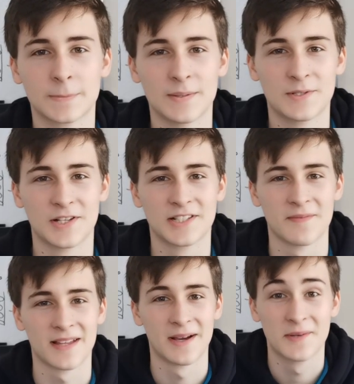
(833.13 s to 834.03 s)
It's not
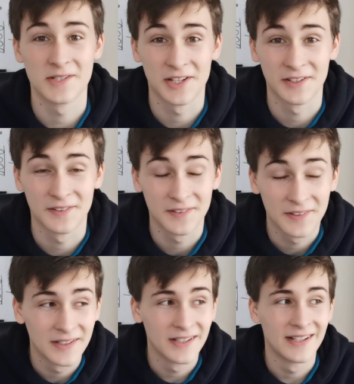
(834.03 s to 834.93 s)
something
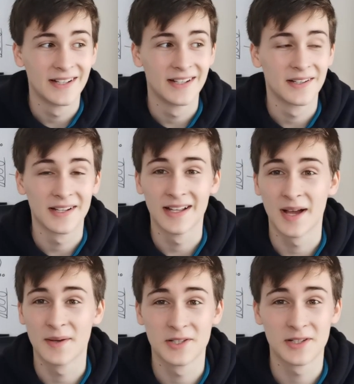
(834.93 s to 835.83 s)

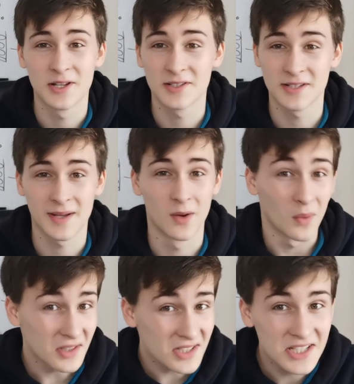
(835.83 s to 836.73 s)
I was not something I
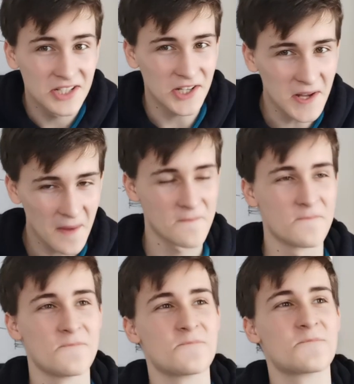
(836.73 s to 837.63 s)
wanted to do,
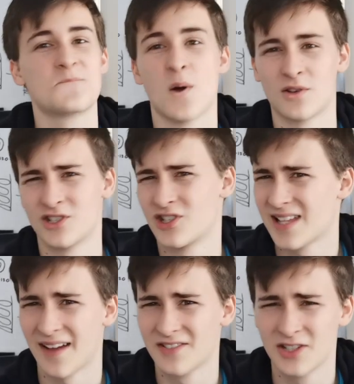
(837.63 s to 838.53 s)
but you
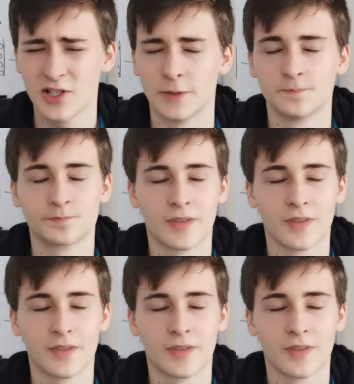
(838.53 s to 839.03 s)
just have to do it.